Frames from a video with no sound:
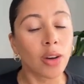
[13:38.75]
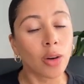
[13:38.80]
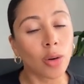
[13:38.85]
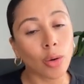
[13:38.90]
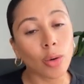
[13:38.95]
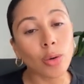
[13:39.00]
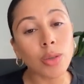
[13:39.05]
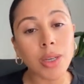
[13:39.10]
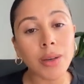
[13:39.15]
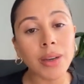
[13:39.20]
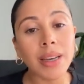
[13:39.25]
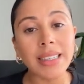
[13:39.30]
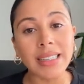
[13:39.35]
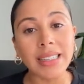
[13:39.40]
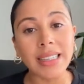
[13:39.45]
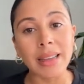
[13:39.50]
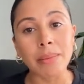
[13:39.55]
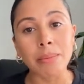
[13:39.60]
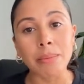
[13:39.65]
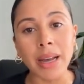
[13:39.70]
also had an
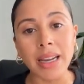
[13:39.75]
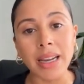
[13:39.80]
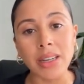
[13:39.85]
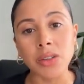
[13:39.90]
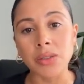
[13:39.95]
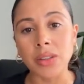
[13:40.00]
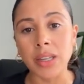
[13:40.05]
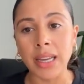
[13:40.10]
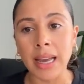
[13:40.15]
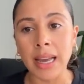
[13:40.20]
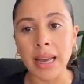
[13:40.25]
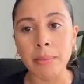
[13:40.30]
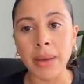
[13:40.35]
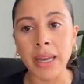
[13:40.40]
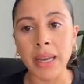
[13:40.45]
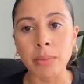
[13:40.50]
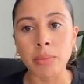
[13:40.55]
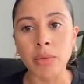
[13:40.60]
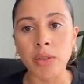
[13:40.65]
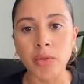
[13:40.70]
impact on the
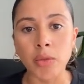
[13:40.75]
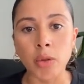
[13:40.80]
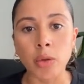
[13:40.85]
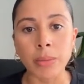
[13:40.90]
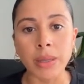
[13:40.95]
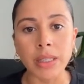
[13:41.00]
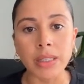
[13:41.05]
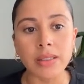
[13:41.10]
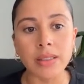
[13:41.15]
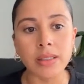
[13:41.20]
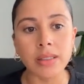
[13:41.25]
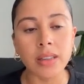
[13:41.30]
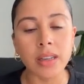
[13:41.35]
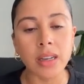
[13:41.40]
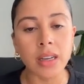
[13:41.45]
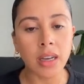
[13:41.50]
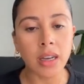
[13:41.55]
campaign performance.